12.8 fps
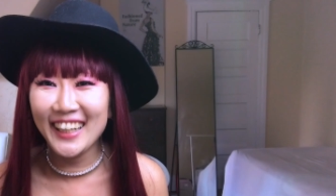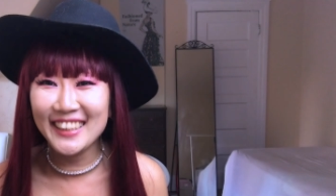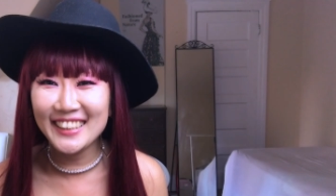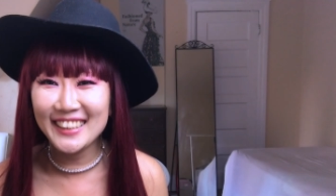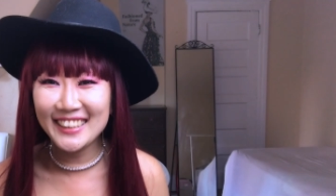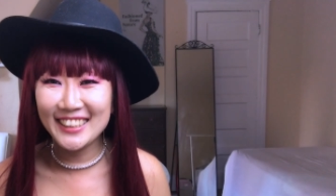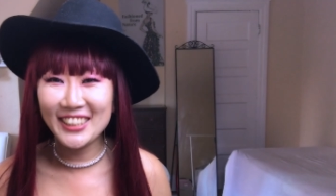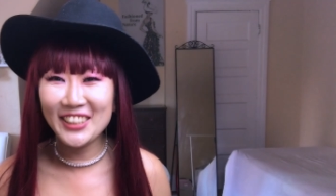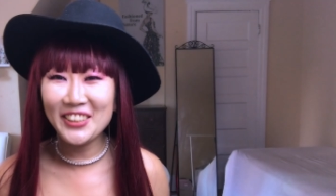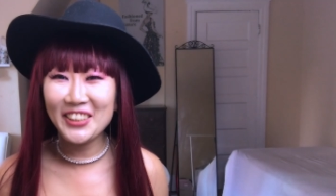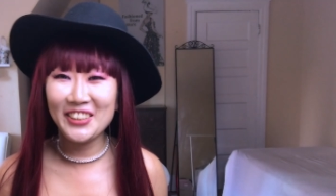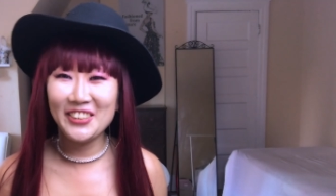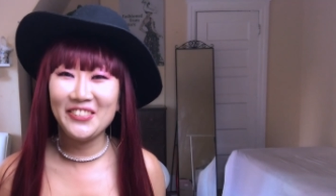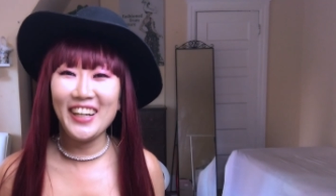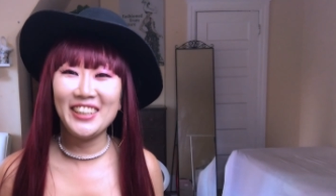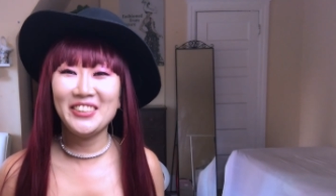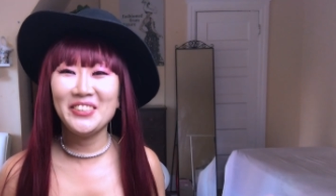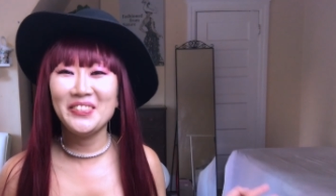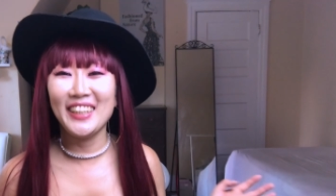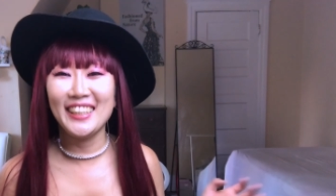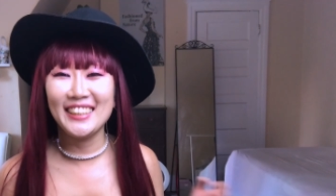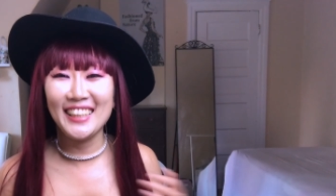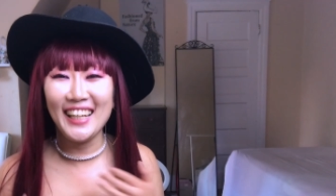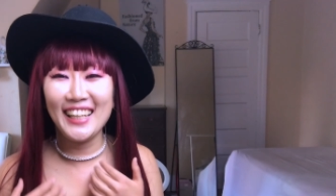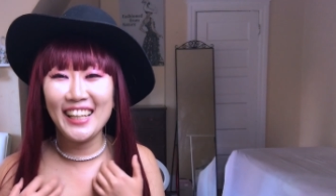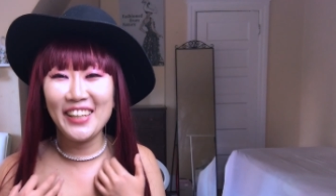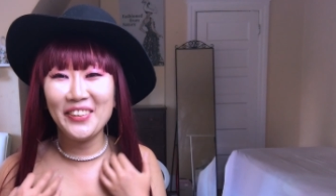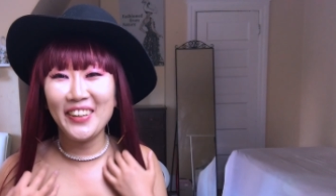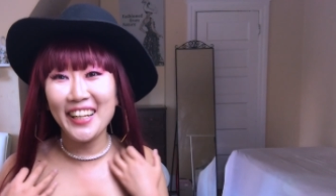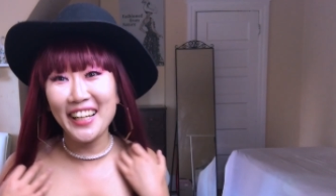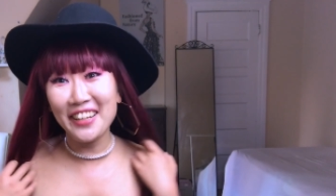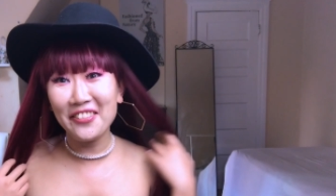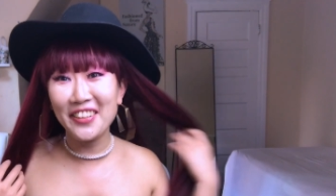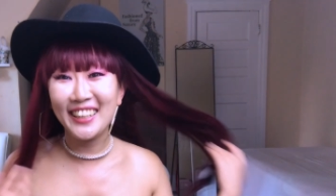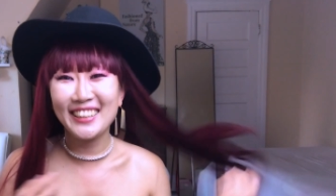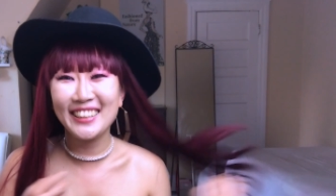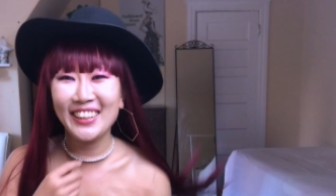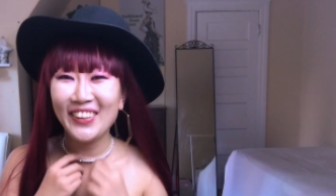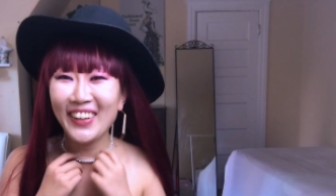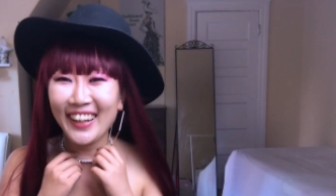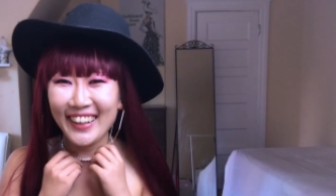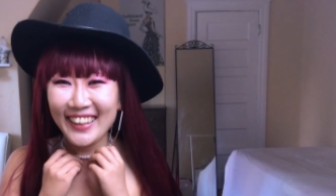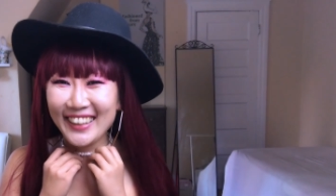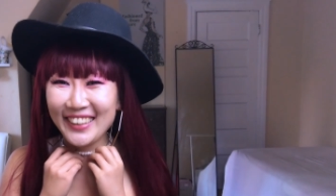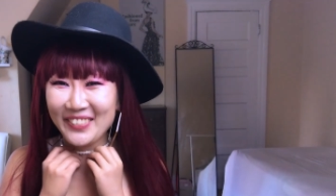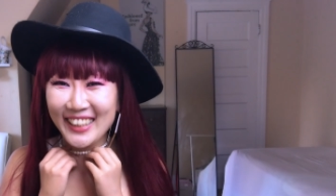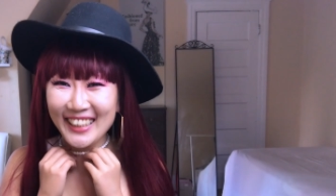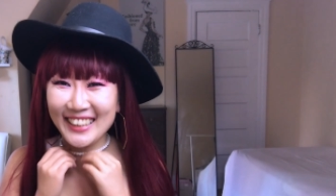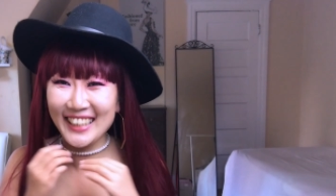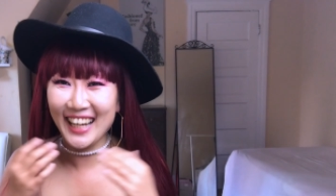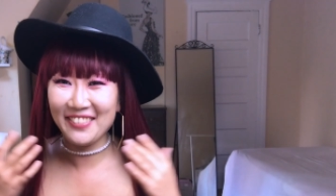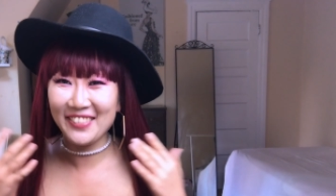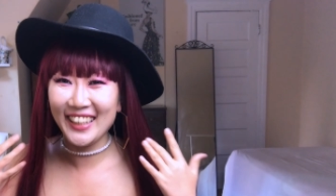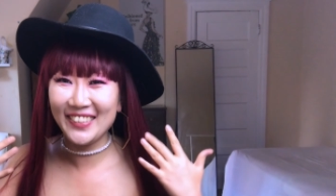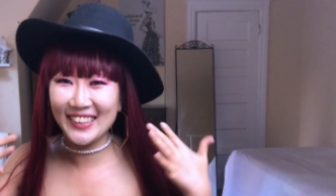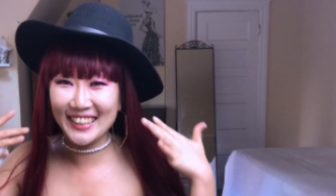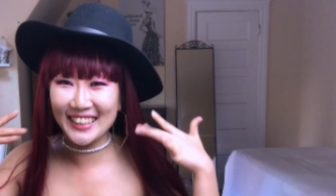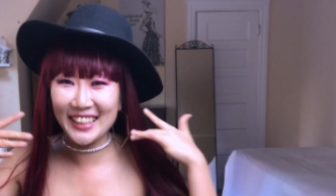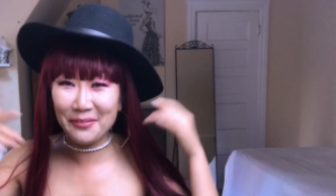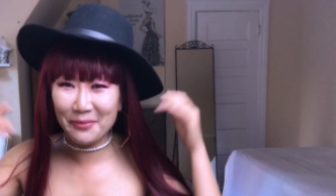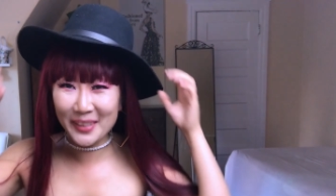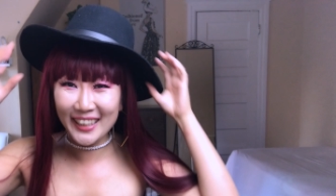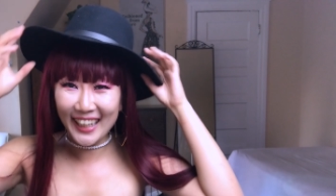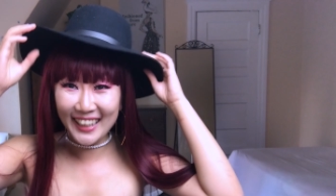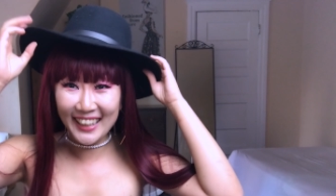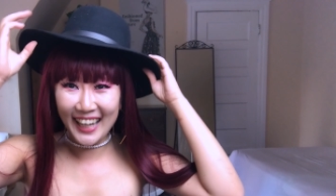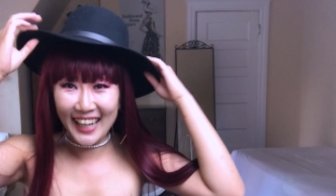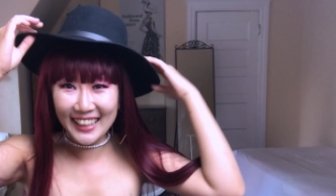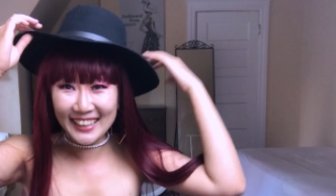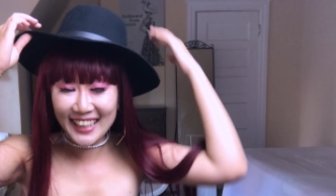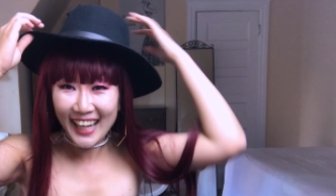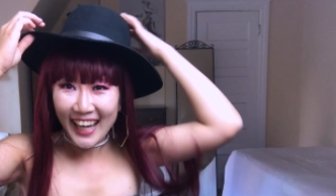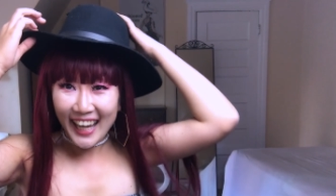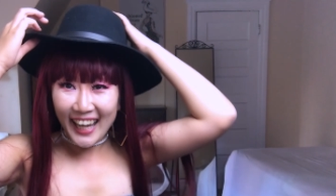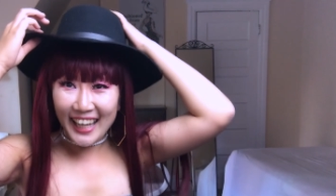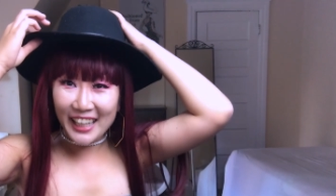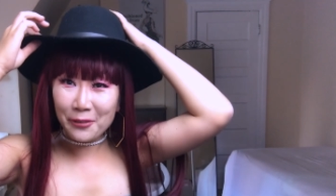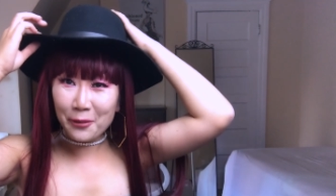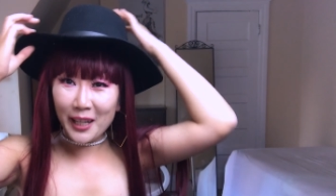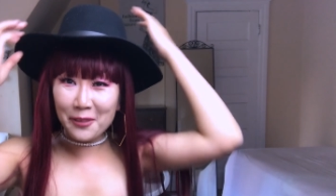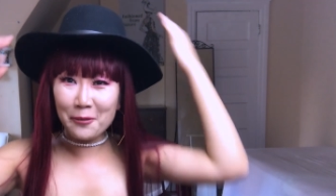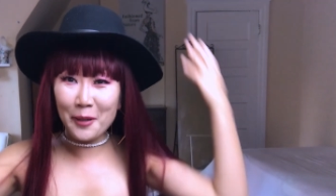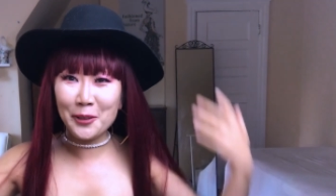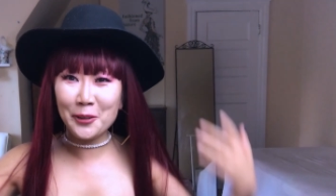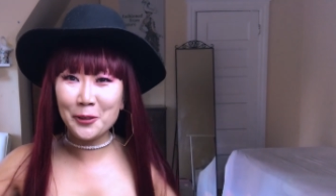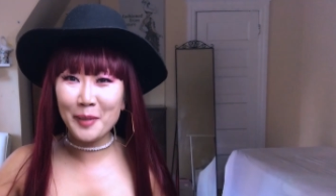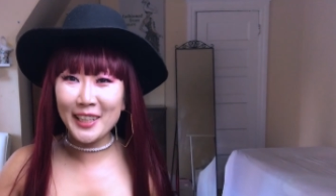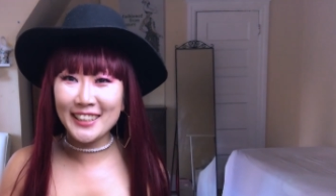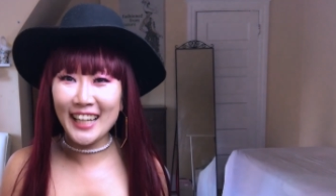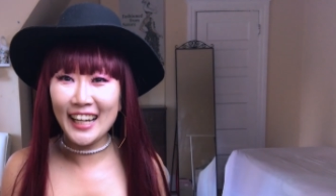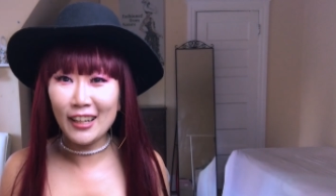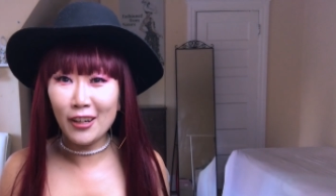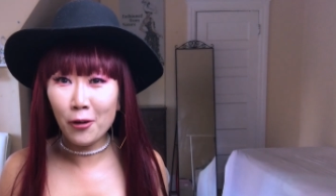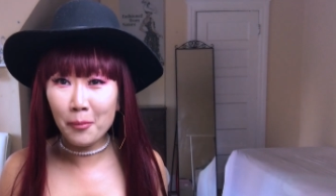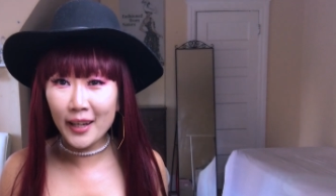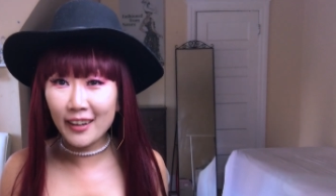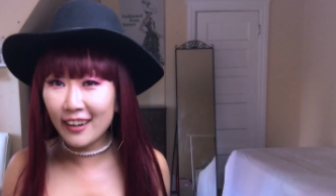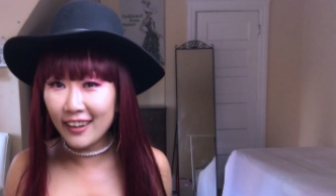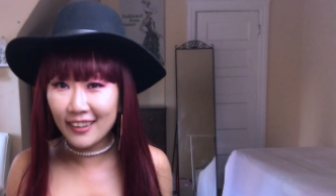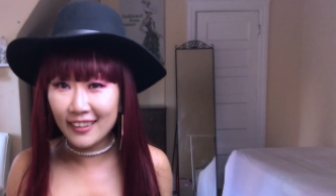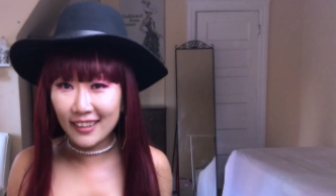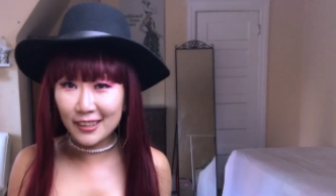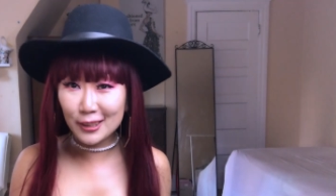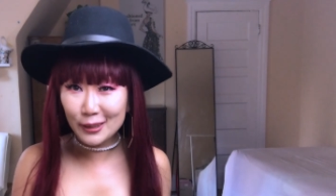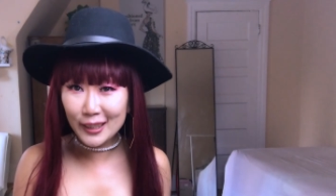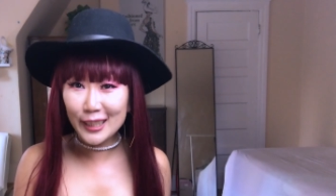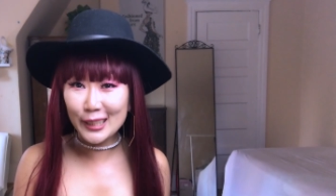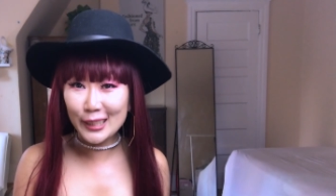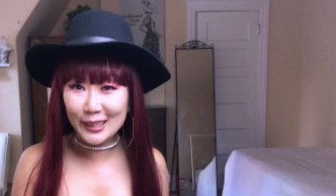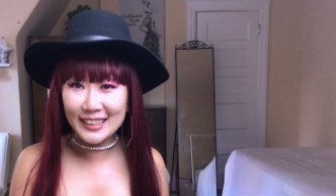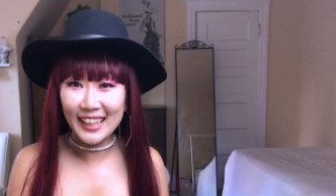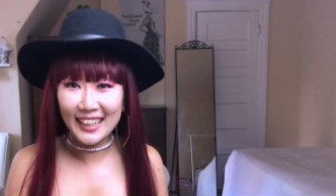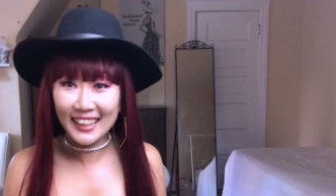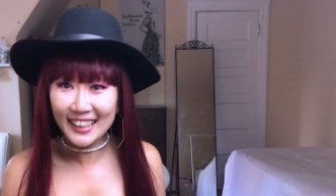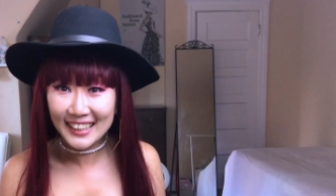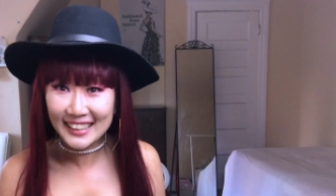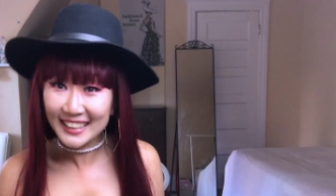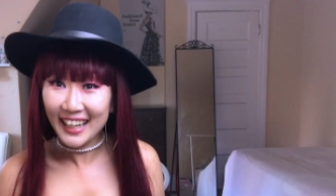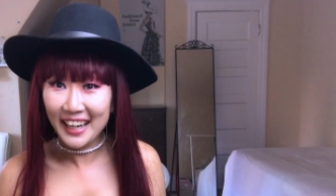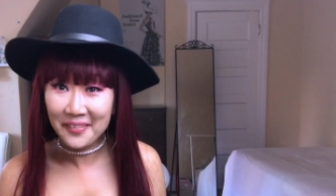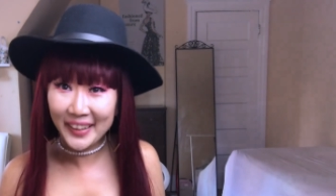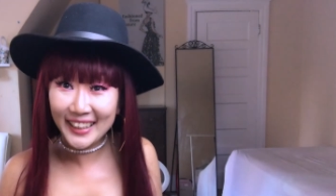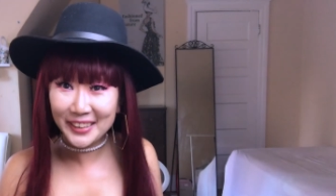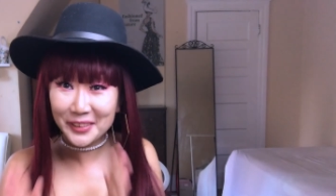I just showed it to my roommates and they were laughing so hard because they have never seen me like that. And one of my roommates said, oh my God, it really looks like Lisa. I'm like,